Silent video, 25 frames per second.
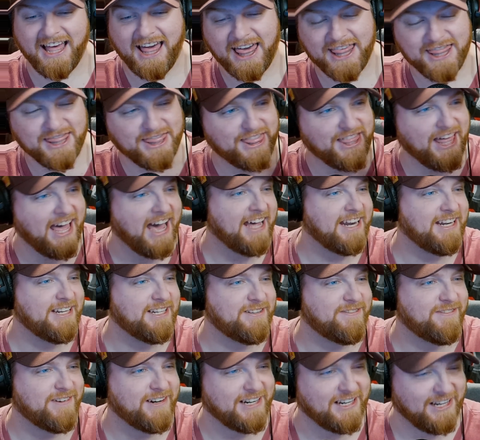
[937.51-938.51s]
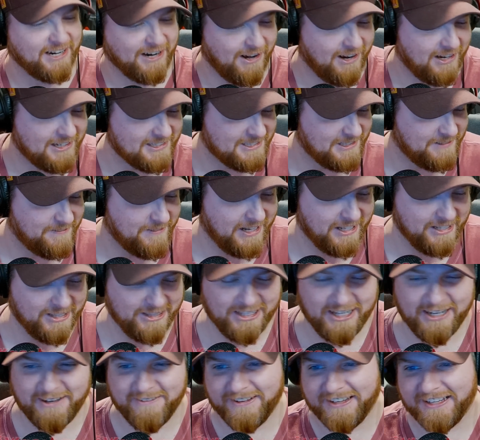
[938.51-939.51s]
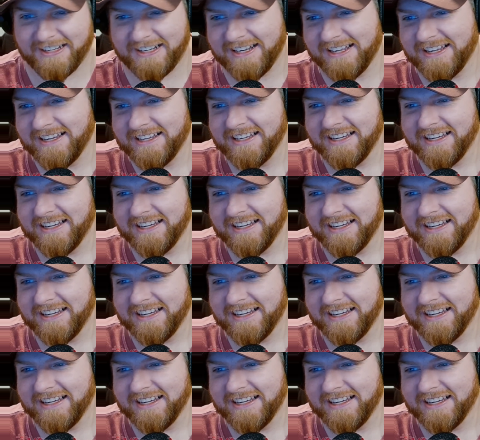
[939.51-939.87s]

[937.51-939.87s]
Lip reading: That is freaking awesome. I love it.